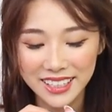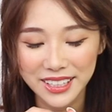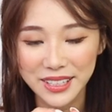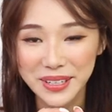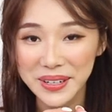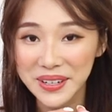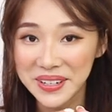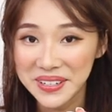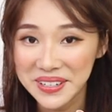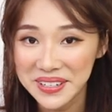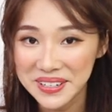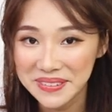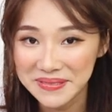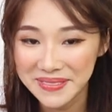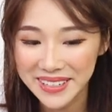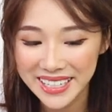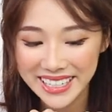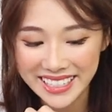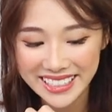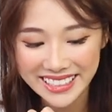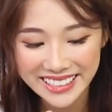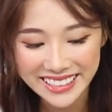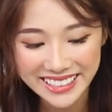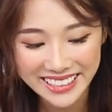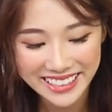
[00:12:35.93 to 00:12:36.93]
You heard me.
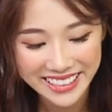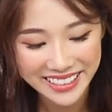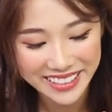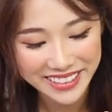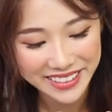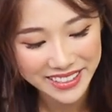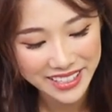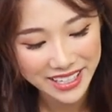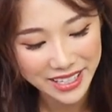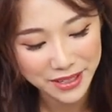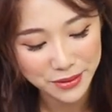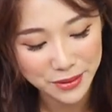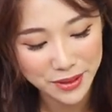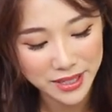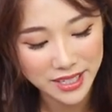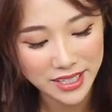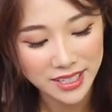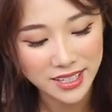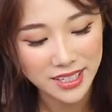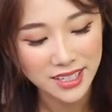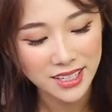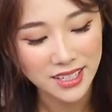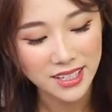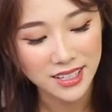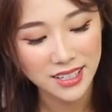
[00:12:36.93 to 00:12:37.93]
Anyway.
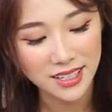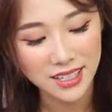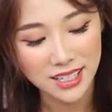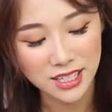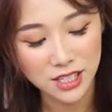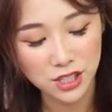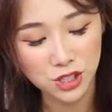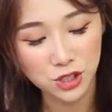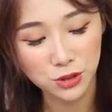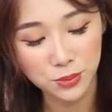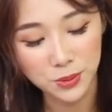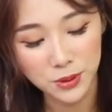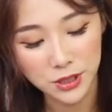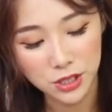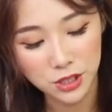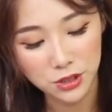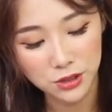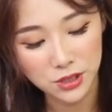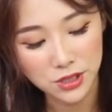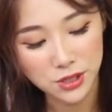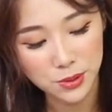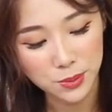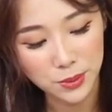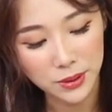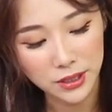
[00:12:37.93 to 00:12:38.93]
It's super cute
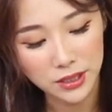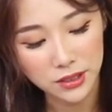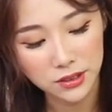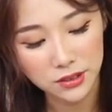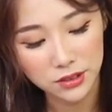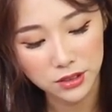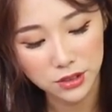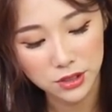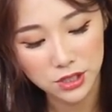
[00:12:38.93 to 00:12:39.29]
as well.